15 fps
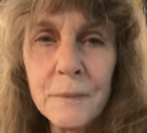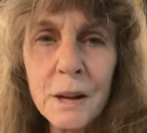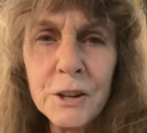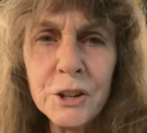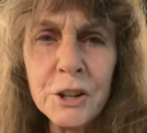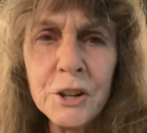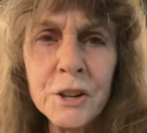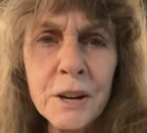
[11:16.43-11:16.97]

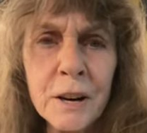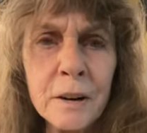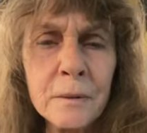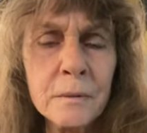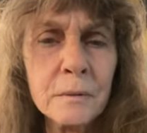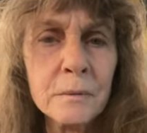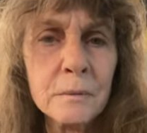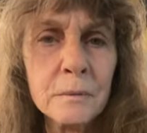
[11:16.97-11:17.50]
She said,
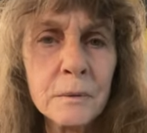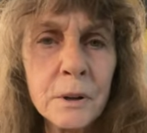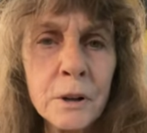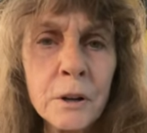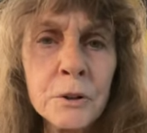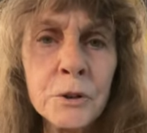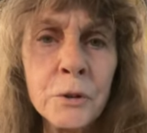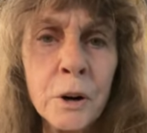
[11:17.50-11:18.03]

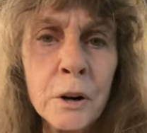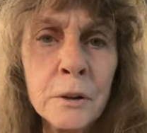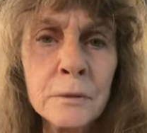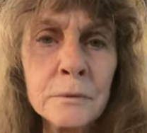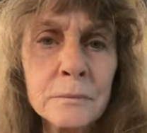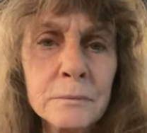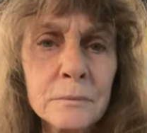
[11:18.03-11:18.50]
Young drone,